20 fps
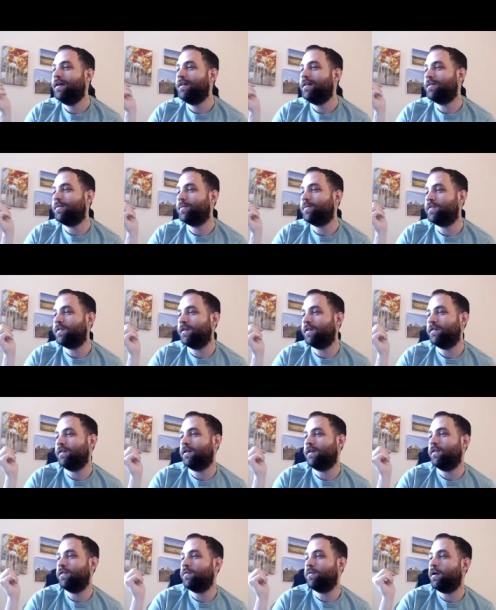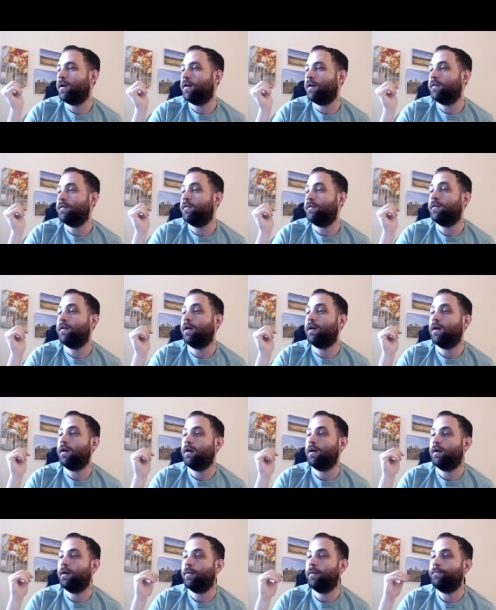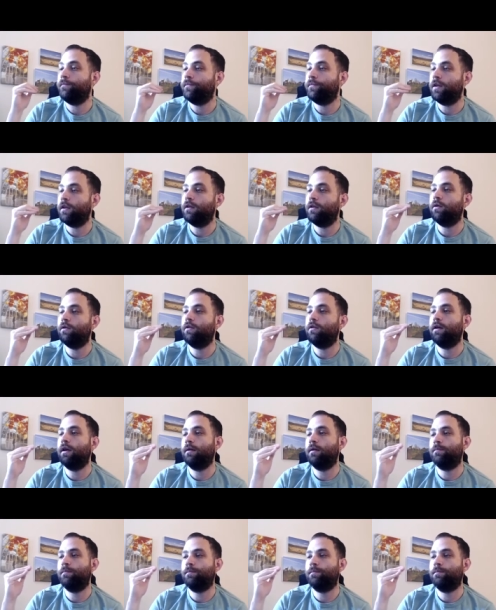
to present it otherwise. Uh, you know, and you get